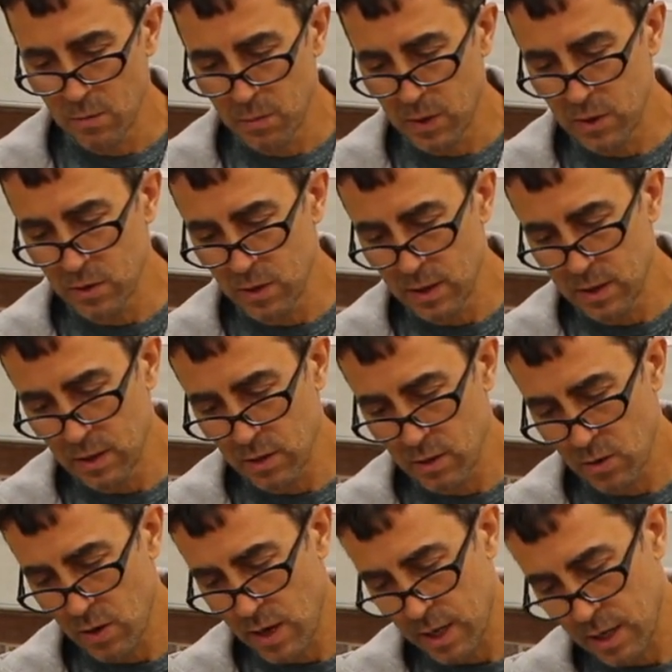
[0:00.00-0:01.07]
Make sure I didn't
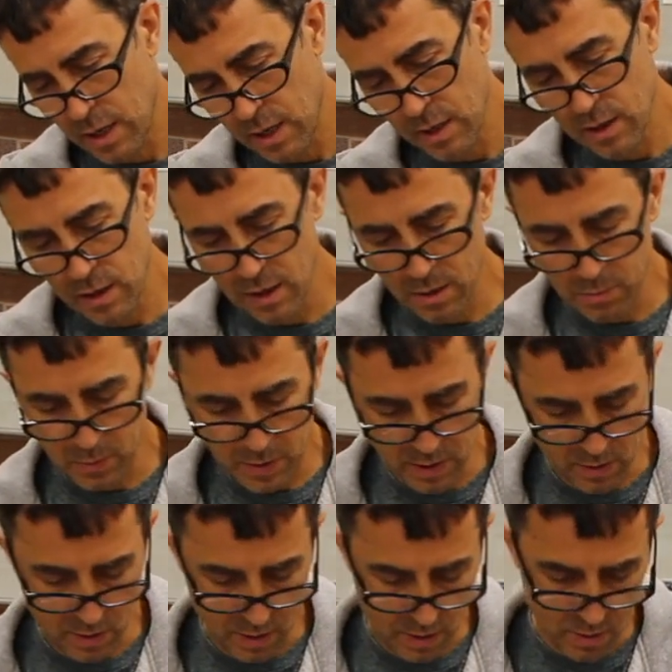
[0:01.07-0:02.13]
crack anything up
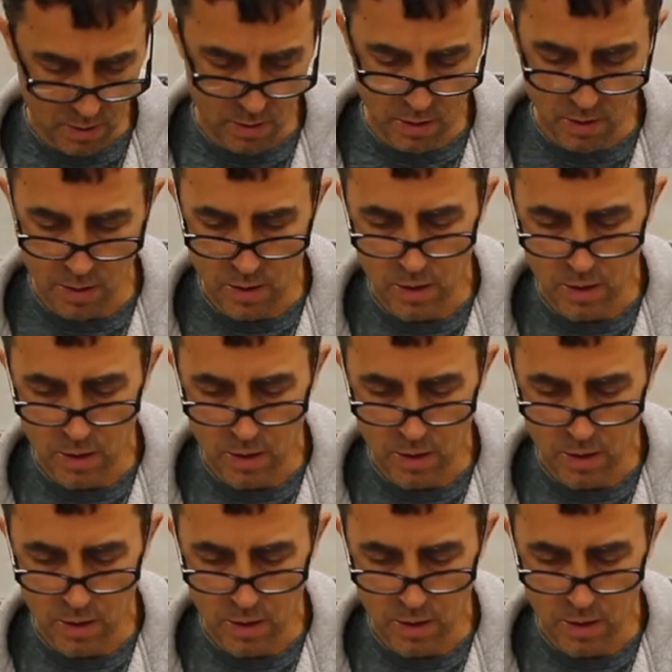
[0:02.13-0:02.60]
down here.